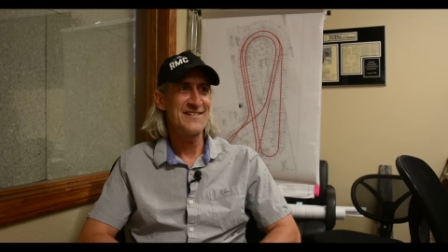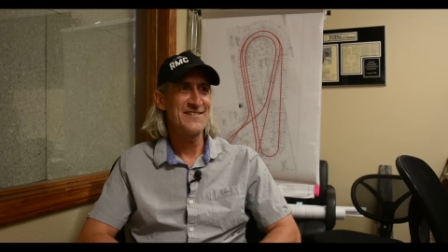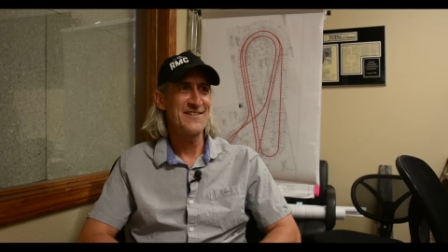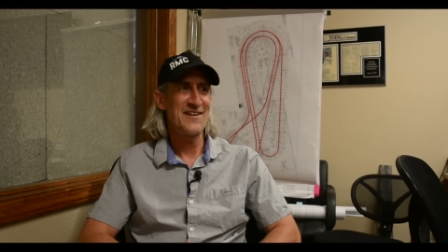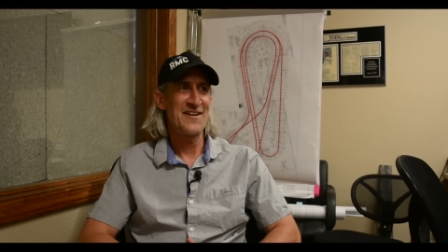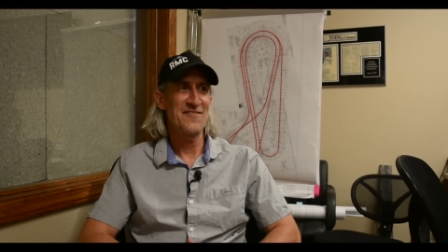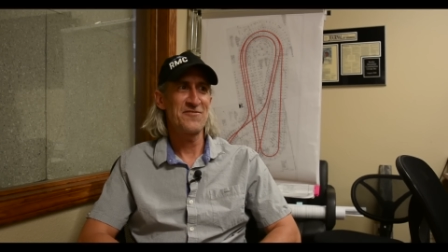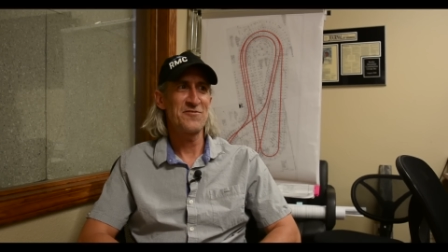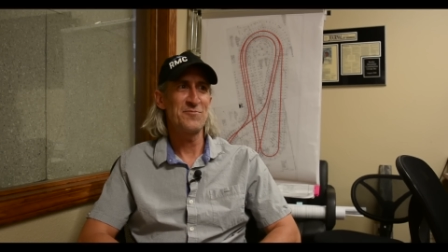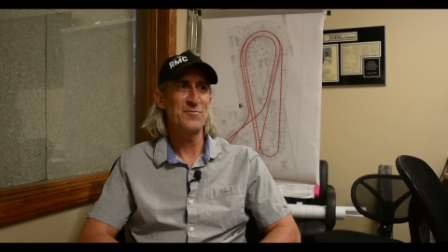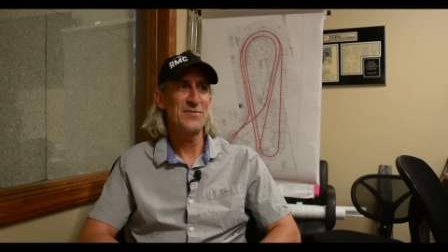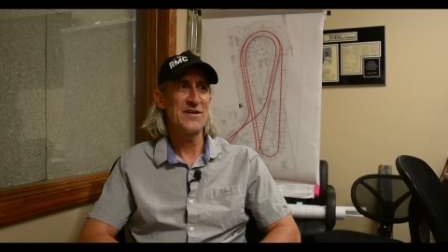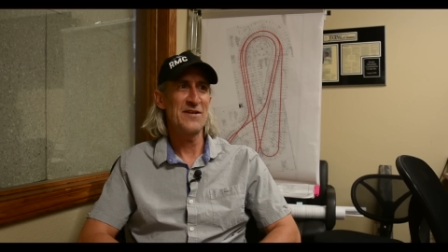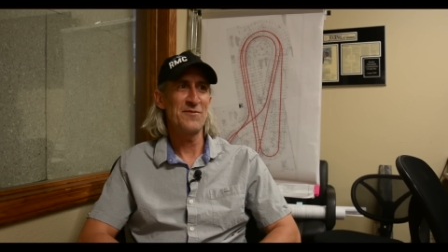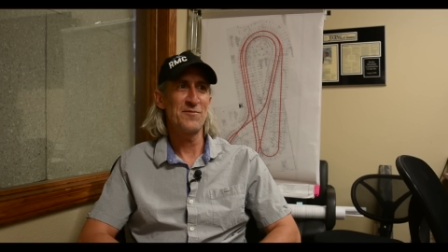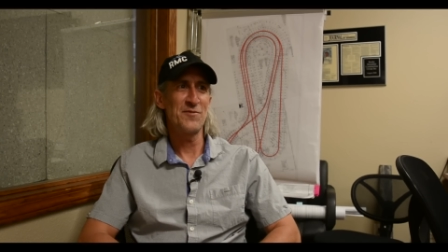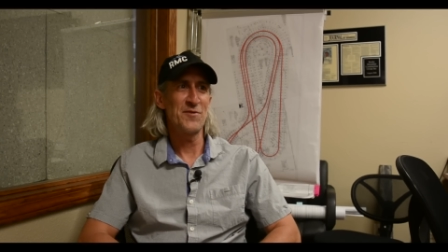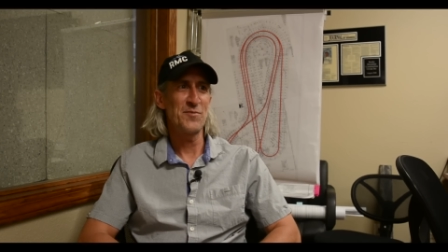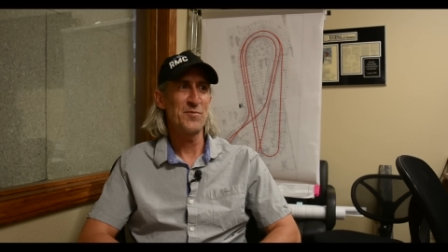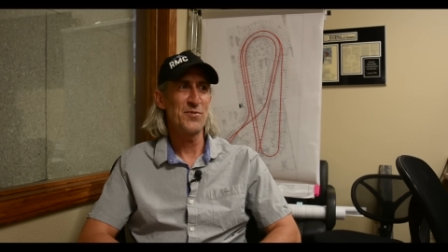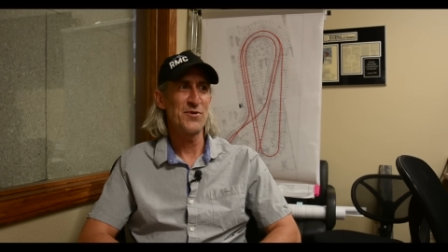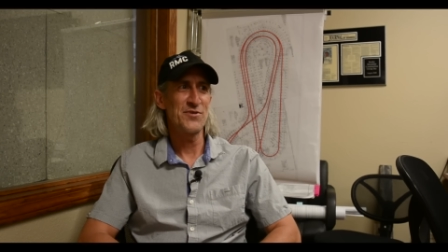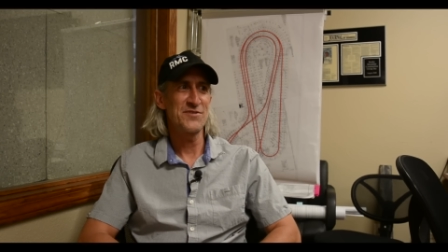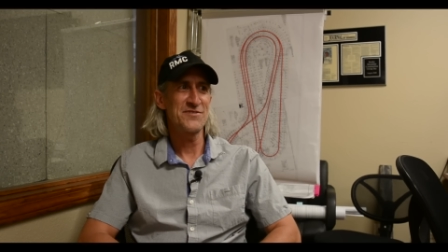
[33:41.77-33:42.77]
and you have to be
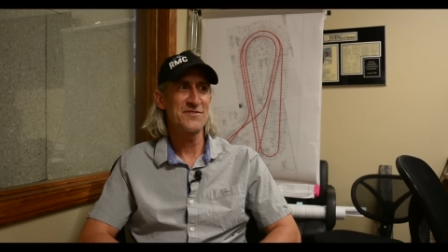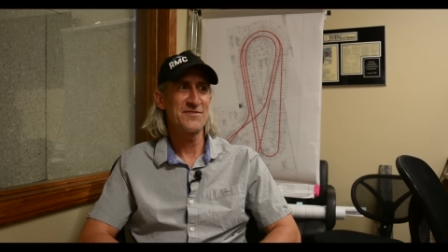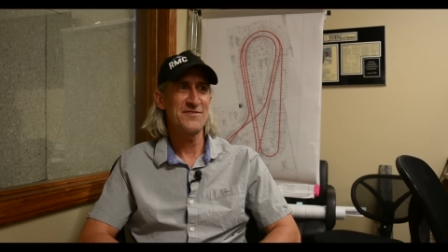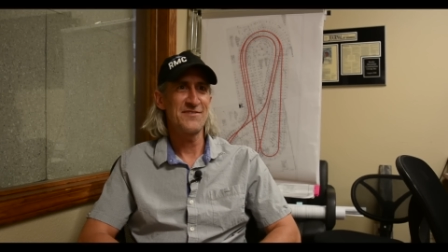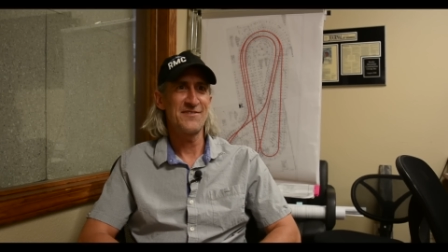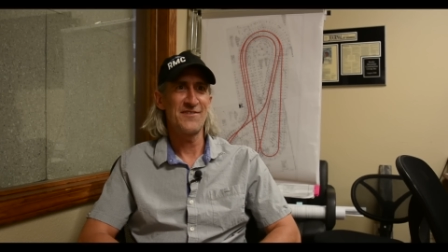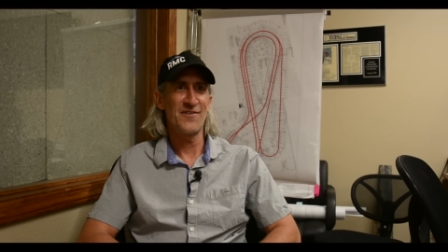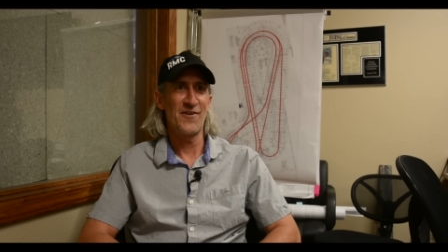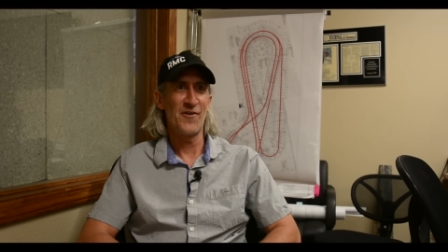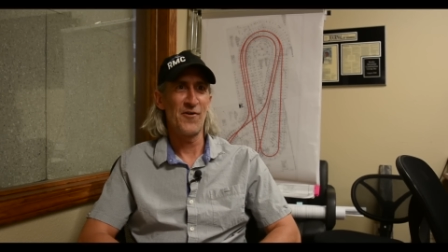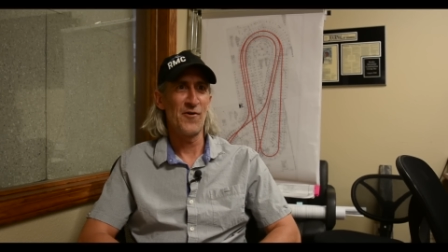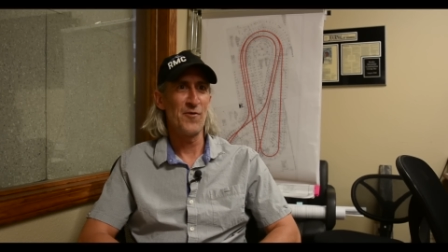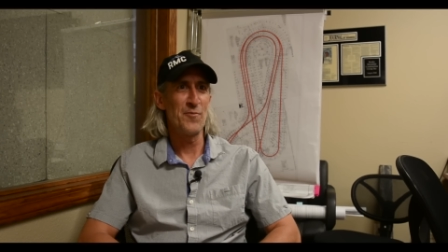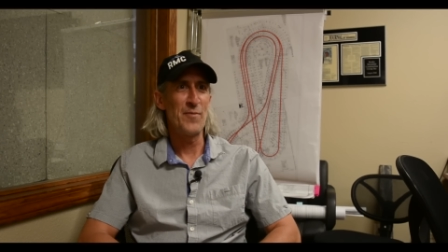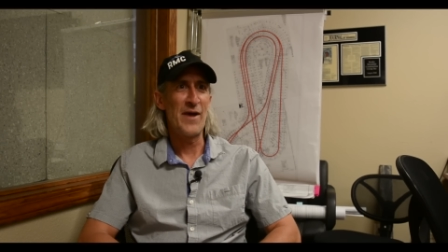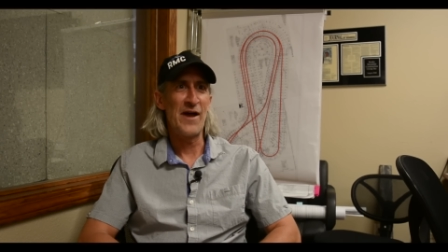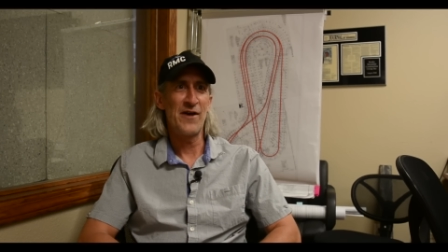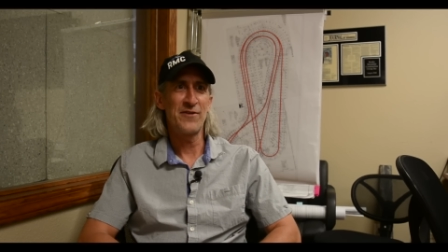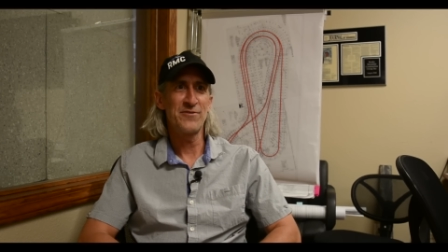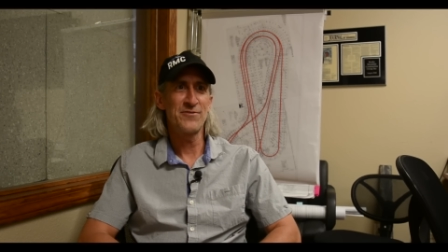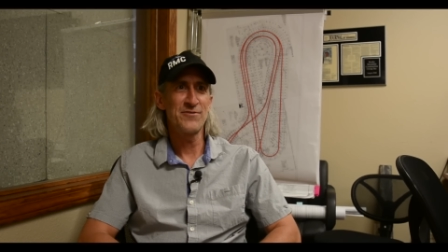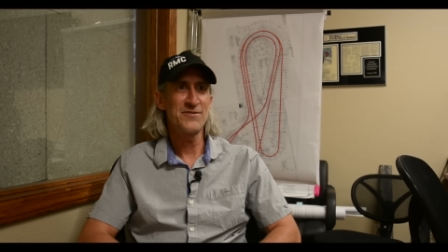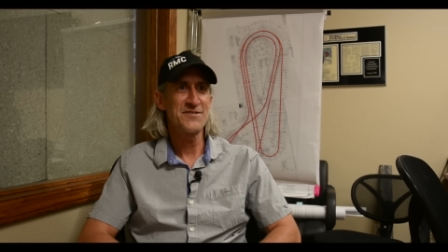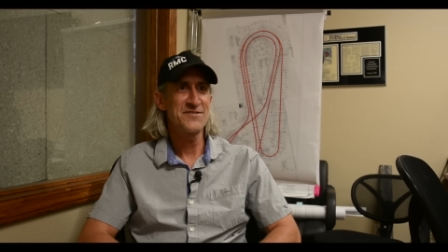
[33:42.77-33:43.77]
able to push all
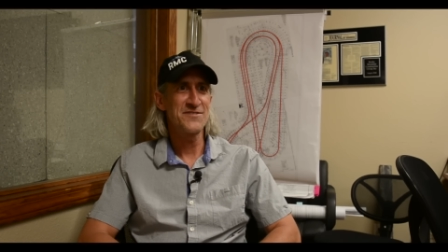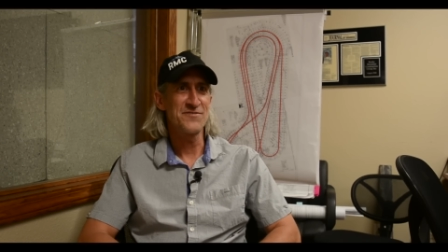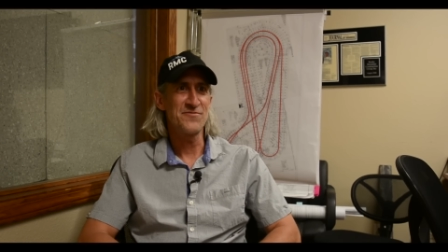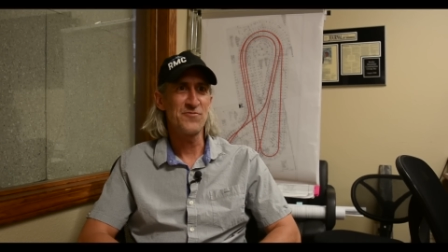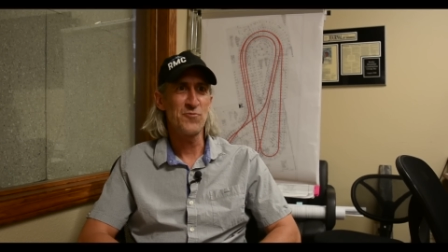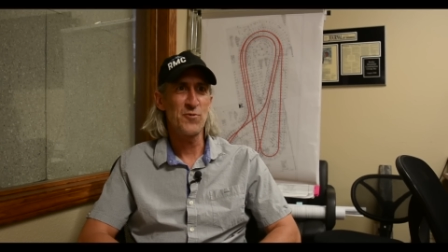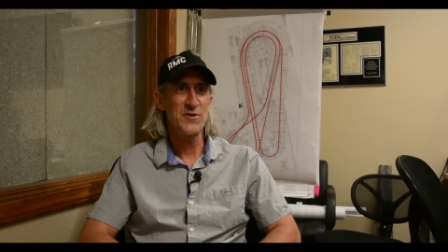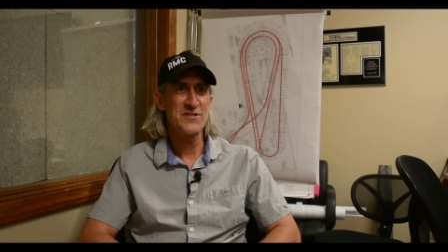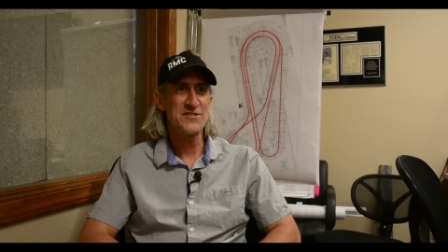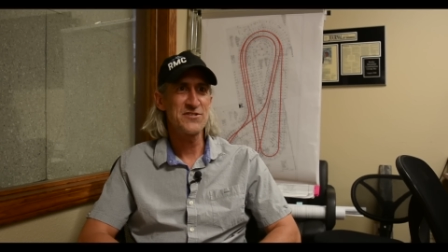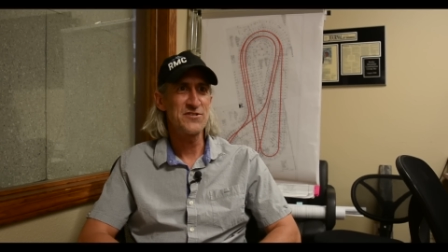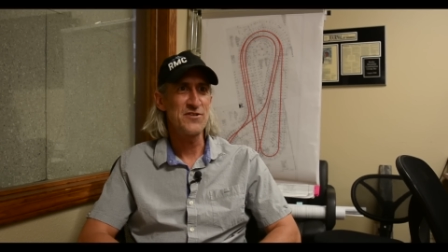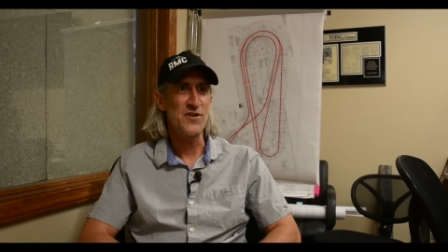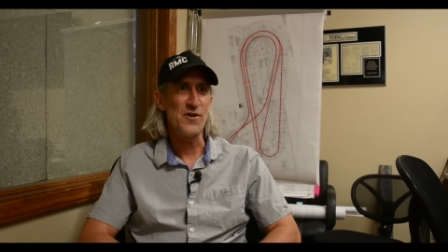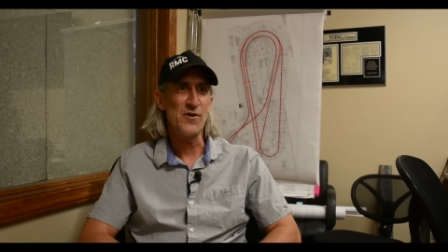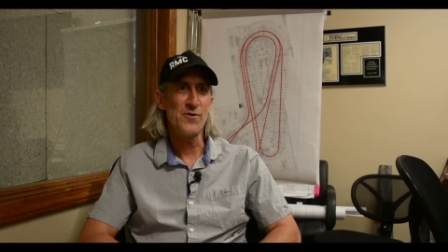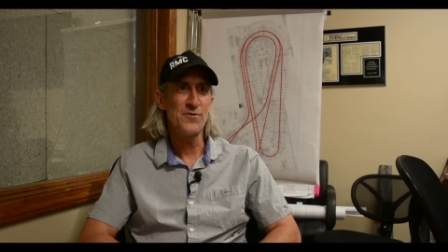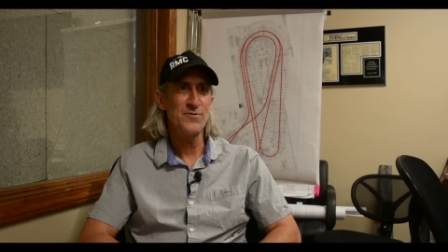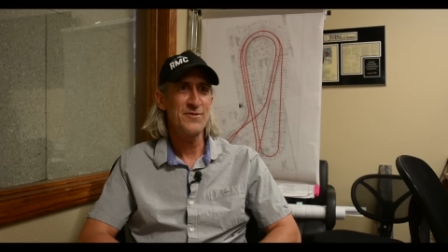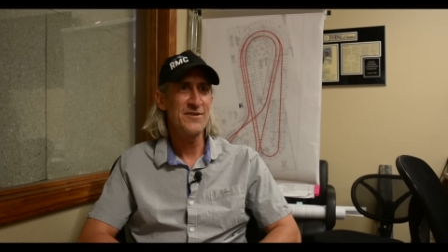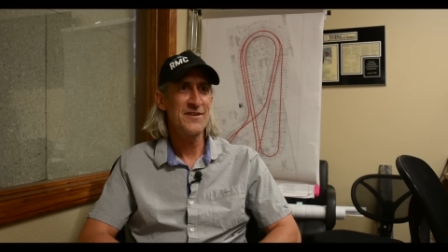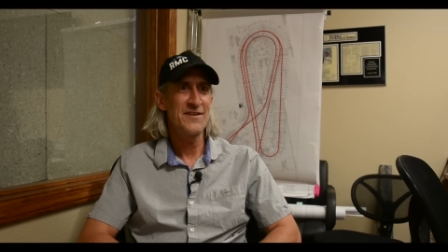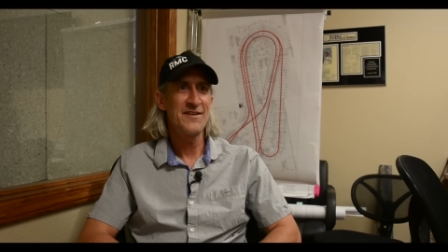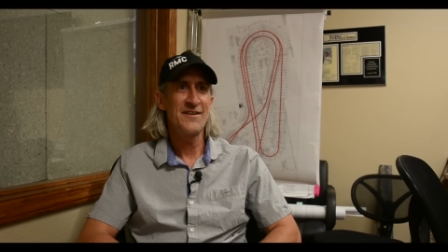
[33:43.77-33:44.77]
boundaries of what's
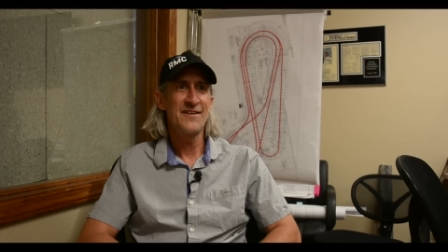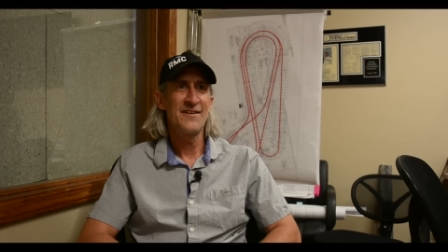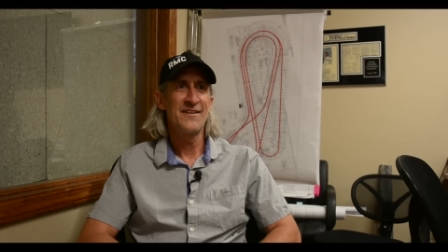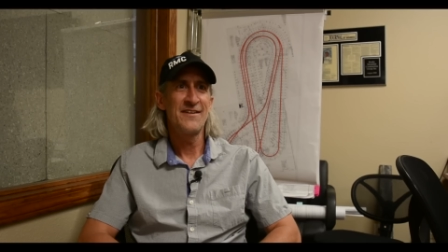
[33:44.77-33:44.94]
known